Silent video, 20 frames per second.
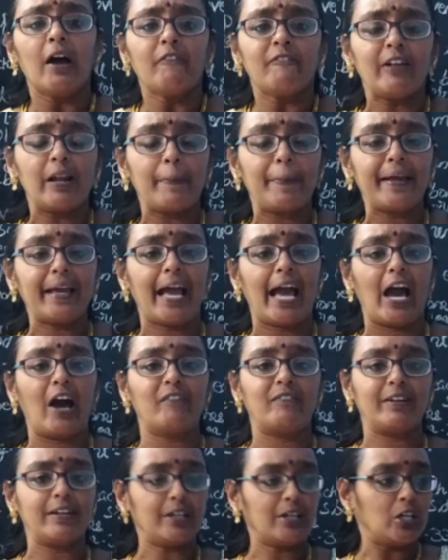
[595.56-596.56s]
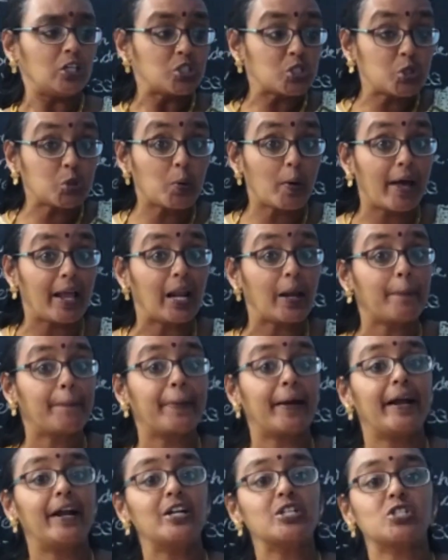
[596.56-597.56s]
will be having 12
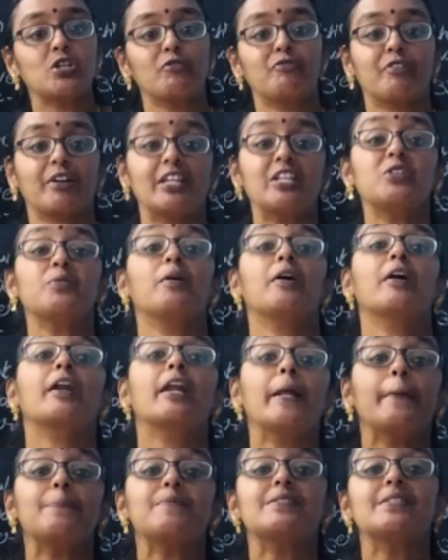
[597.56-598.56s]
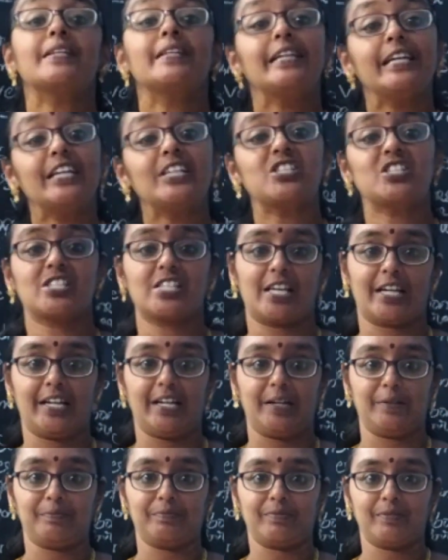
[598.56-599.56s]
pairs of ribs in each
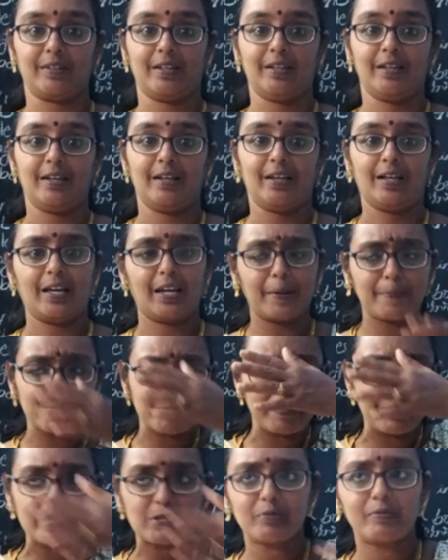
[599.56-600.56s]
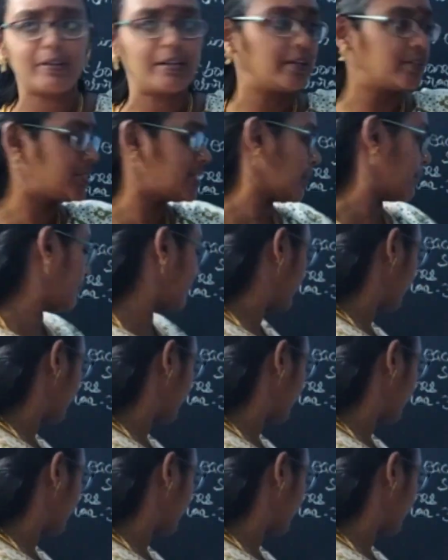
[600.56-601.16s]
side. Ribs means some